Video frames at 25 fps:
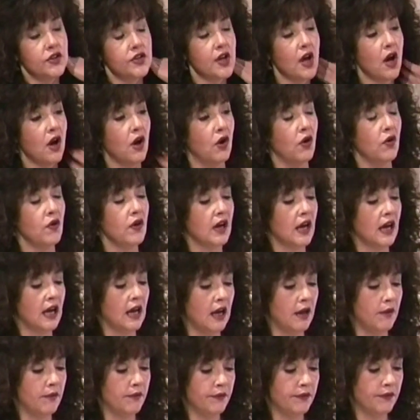So,
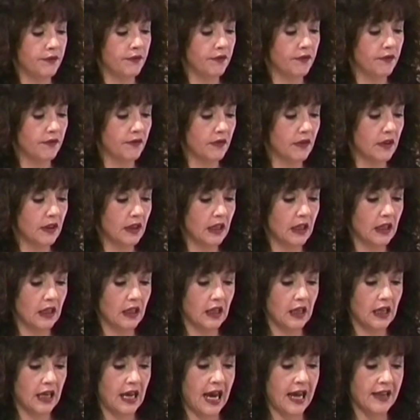
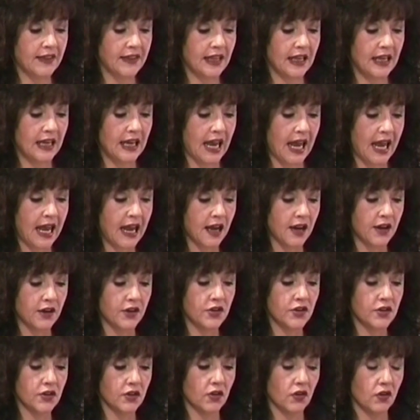at the
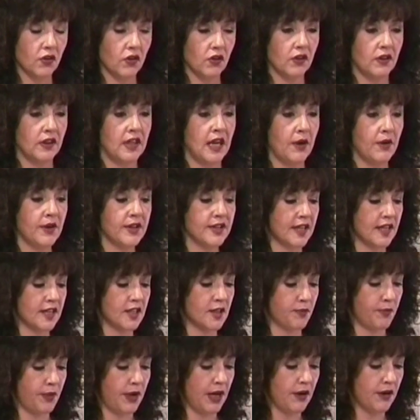end, there is
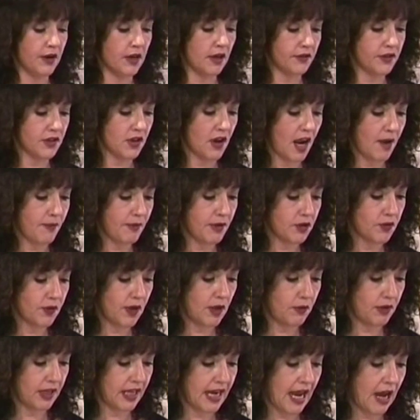this period of time
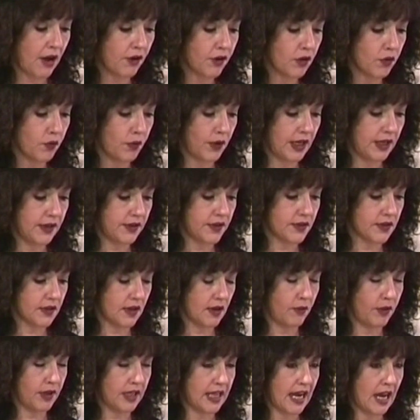between when the outer
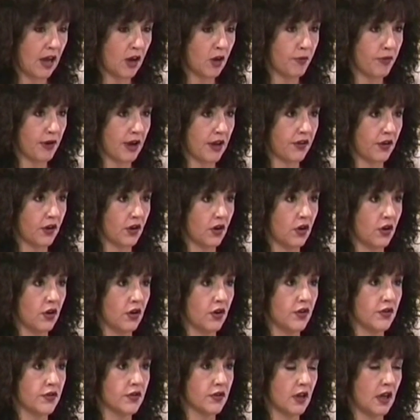winds and when the outer breath
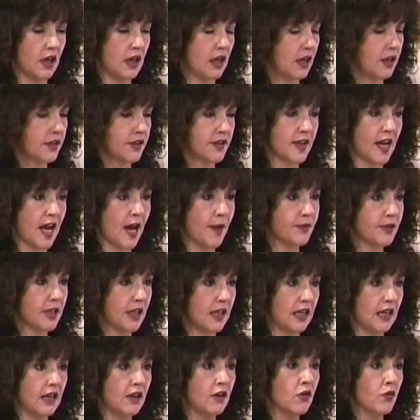occurs,
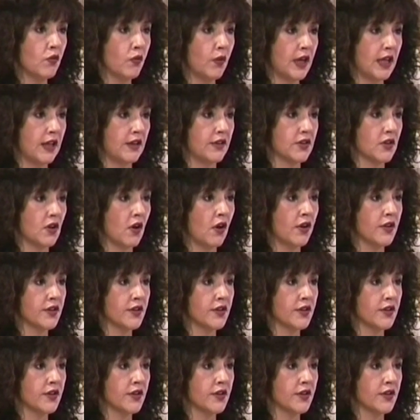stops, and the inner winds